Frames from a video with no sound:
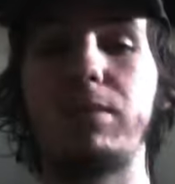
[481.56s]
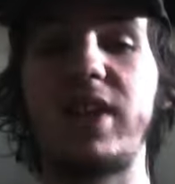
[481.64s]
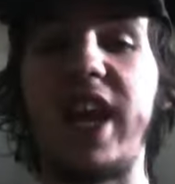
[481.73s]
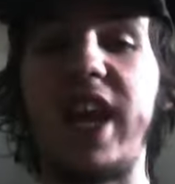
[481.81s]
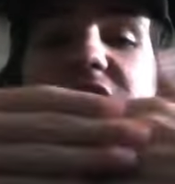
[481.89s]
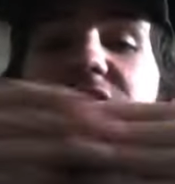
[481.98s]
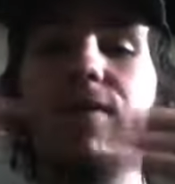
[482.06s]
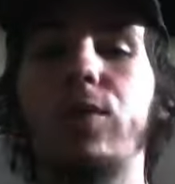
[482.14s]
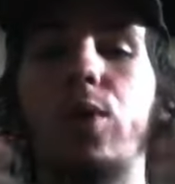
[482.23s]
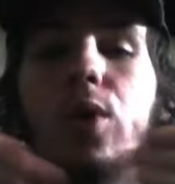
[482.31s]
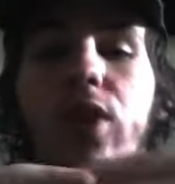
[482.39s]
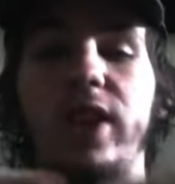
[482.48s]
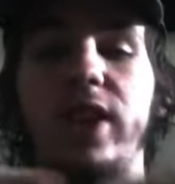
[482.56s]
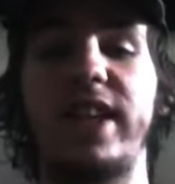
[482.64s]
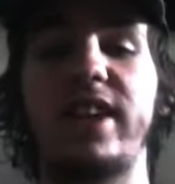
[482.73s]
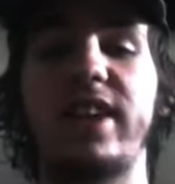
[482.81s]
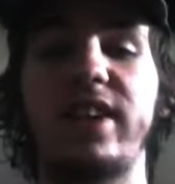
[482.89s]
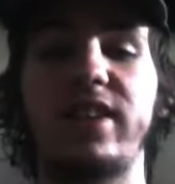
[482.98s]
cave wall in
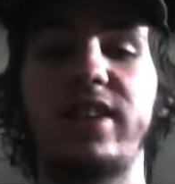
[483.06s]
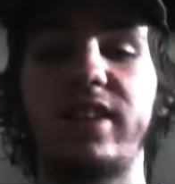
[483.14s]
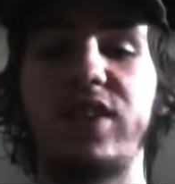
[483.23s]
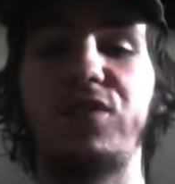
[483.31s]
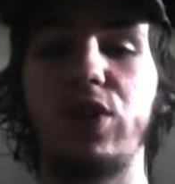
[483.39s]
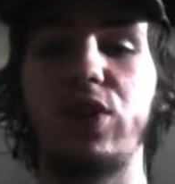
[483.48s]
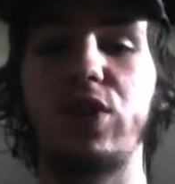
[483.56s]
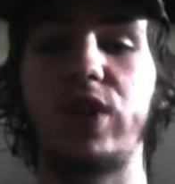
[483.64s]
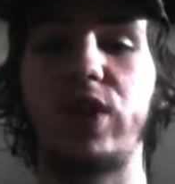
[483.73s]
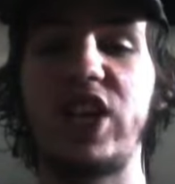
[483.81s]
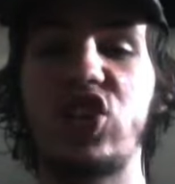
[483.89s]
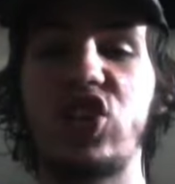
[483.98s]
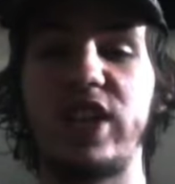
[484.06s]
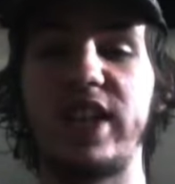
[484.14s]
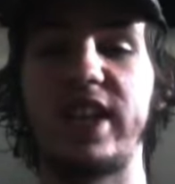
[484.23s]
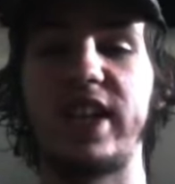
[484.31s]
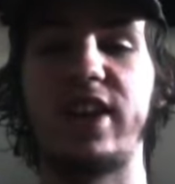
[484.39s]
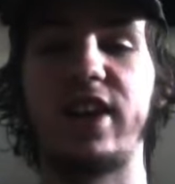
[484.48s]
another different location than
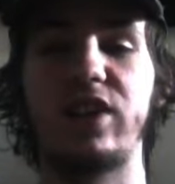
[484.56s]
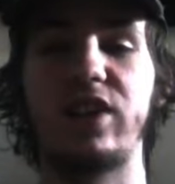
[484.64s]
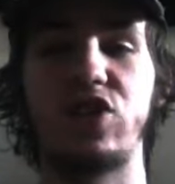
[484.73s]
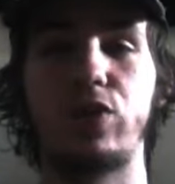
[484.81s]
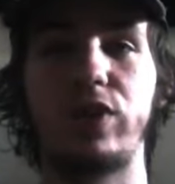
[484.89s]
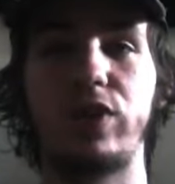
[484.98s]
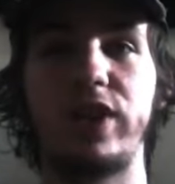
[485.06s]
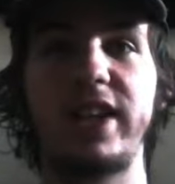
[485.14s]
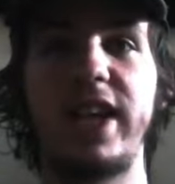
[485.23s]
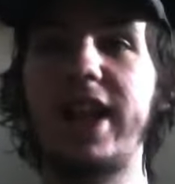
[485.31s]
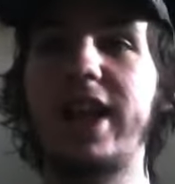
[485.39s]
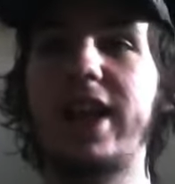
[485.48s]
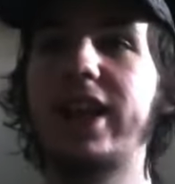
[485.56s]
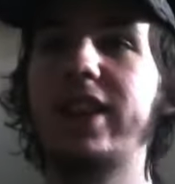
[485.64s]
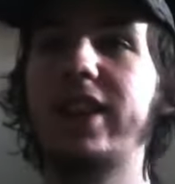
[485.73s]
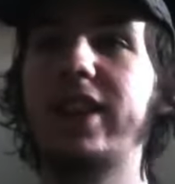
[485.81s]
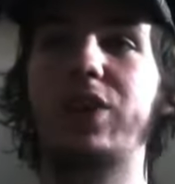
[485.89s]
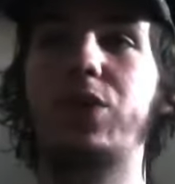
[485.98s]
the characters were in.
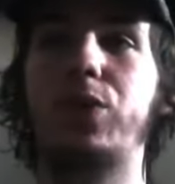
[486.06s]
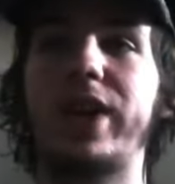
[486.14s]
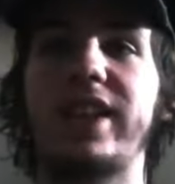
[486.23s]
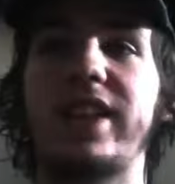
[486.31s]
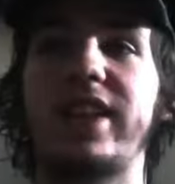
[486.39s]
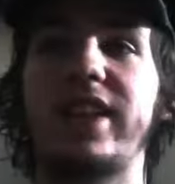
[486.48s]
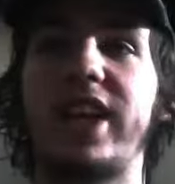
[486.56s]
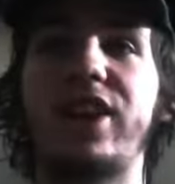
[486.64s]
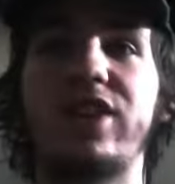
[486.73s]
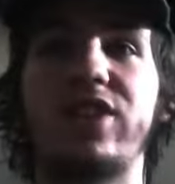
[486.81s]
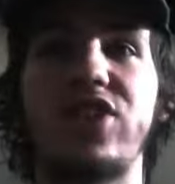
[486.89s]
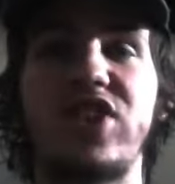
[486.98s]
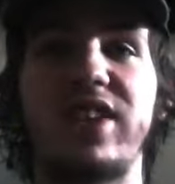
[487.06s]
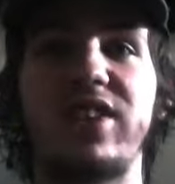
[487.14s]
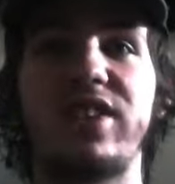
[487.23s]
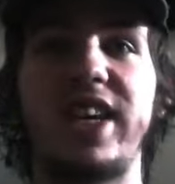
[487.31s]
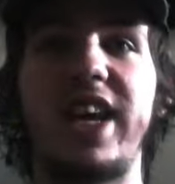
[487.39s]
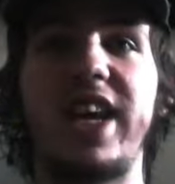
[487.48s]
Like when the characters entered
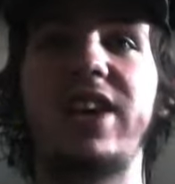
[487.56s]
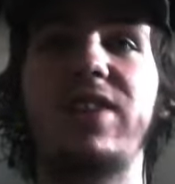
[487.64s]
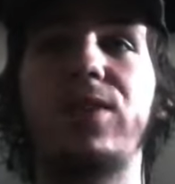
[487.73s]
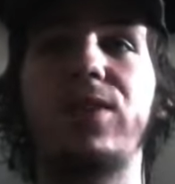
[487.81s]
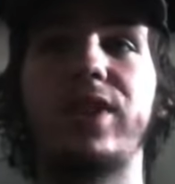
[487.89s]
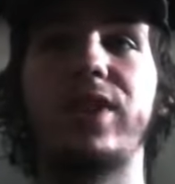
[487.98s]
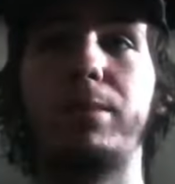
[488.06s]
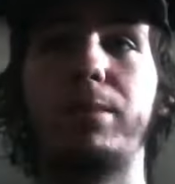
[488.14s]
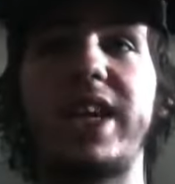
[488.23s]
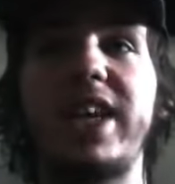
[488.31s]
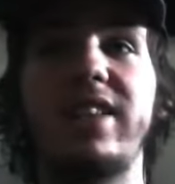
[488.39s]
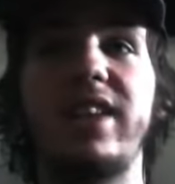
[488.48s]
the cave through the pit,